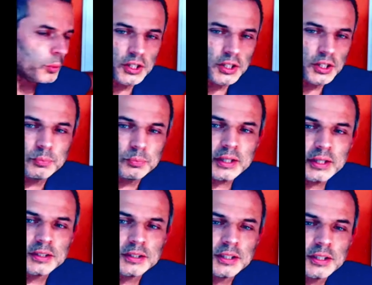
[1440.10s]
we would
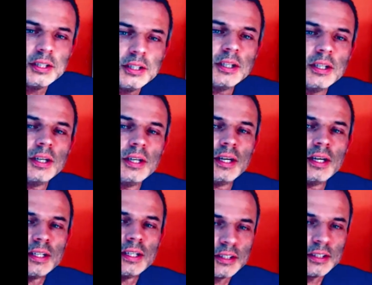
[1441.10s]
expect to see
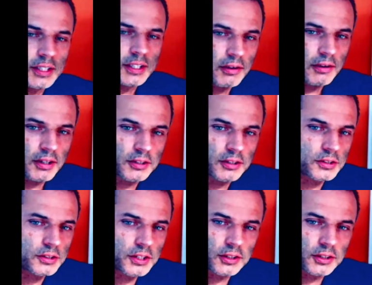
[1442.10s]
is a
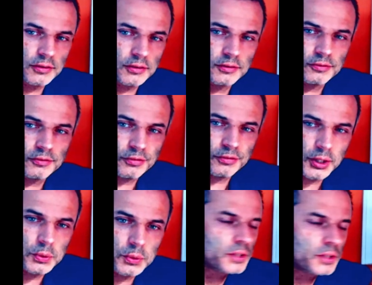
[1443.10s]
characteristic
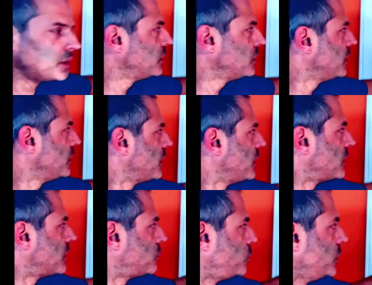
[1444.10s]
frequency
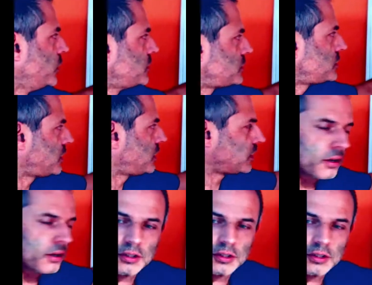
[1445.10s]
at which
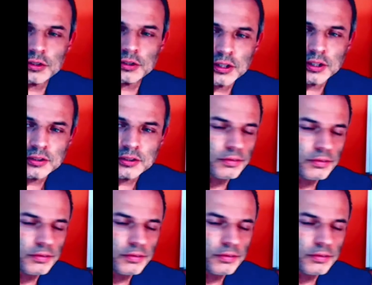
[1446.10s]
current starts to